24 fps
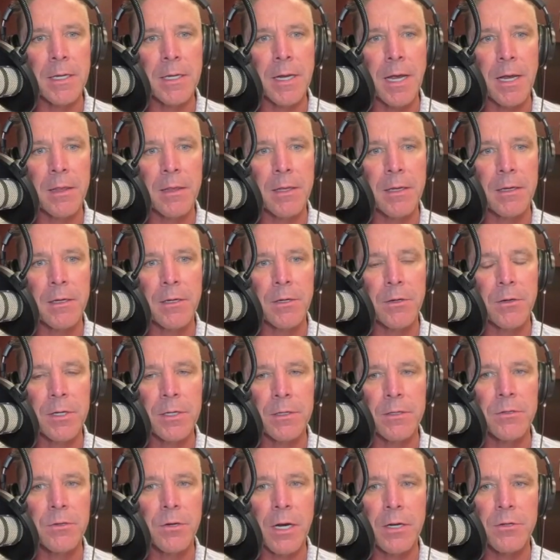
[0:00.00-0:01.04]
I think you can
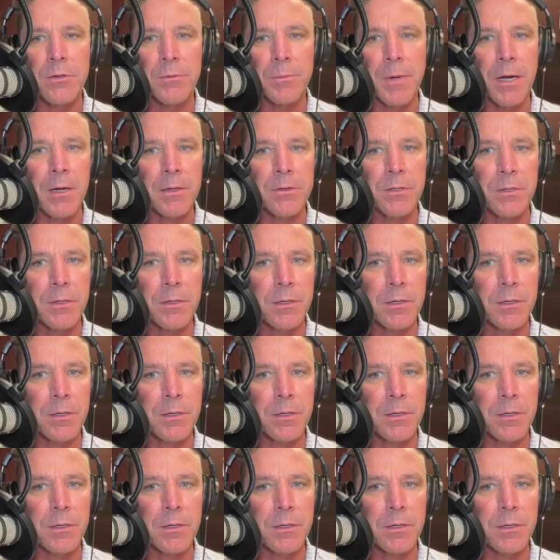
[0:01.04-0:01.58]
stretch them out to